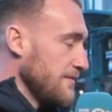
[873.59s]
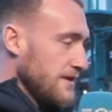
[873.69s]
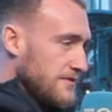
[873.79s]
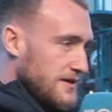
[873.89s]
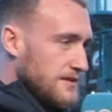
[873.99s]
I'm
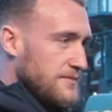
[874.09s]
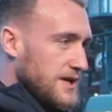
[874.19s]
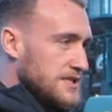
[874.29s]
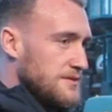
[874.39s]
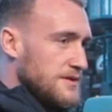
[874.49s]
incredibly
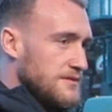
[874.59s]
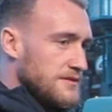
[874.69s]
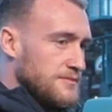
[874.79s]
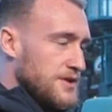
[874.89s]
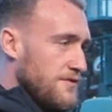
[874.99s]
passionate about
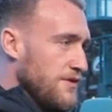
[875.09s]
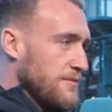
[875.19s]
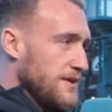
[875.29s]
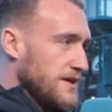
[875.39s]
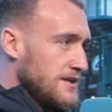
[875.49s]
playing
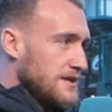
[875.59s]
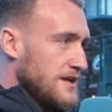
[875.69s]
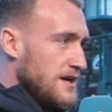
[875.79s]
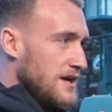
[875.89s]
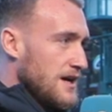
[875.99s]
rugby and
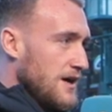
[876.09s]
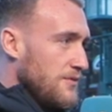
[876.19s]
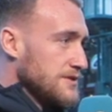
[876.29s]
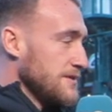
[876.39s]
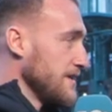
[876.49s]
I
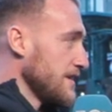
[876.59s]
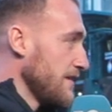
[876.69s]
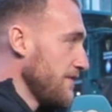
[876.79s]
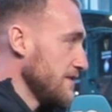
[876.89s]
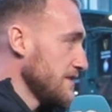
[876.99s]
want to make a
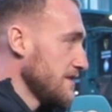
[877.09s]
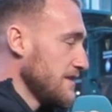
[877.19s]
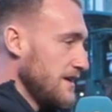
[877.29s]
difference.